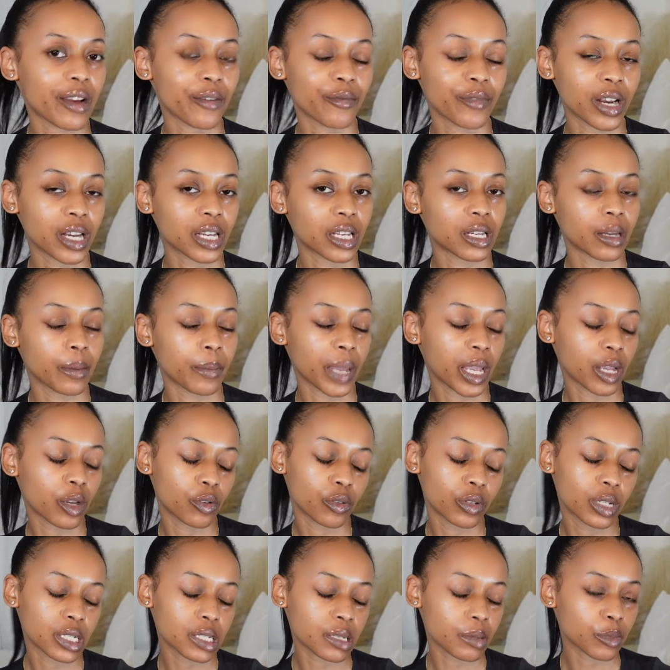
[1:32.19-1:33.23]
I'm ready to mingle
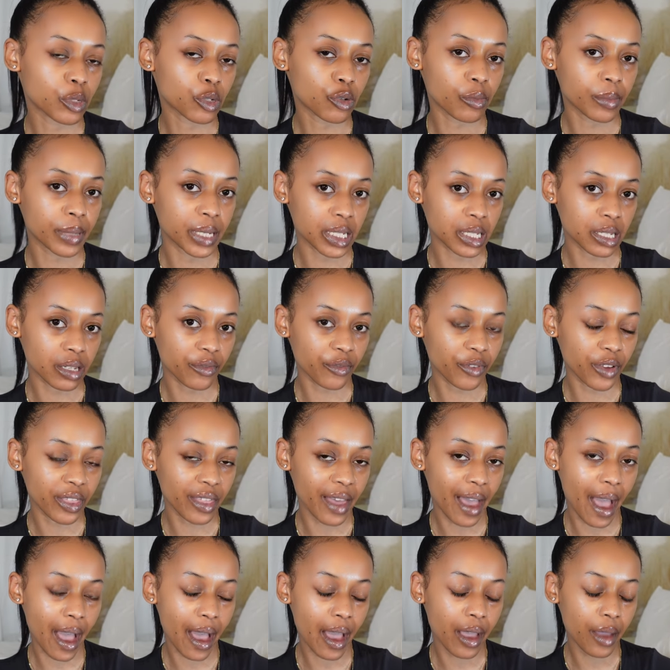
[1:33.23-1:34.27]
because I'm too busy for
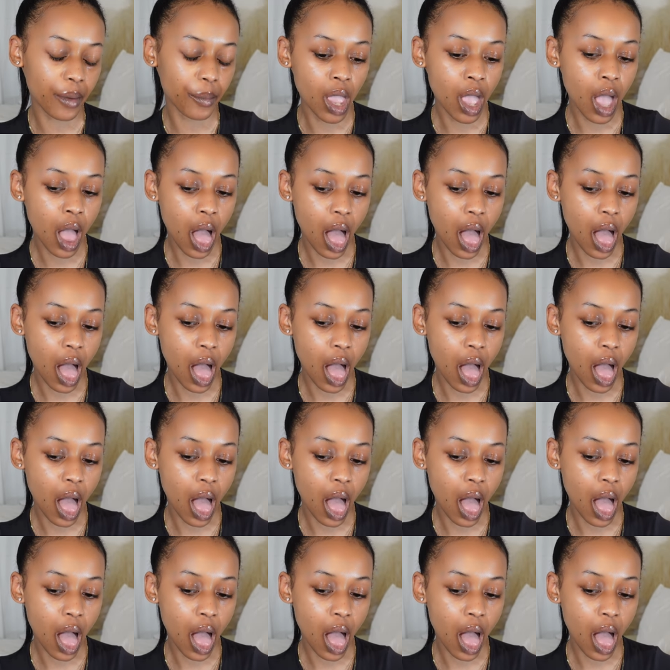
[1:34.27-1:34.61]
that.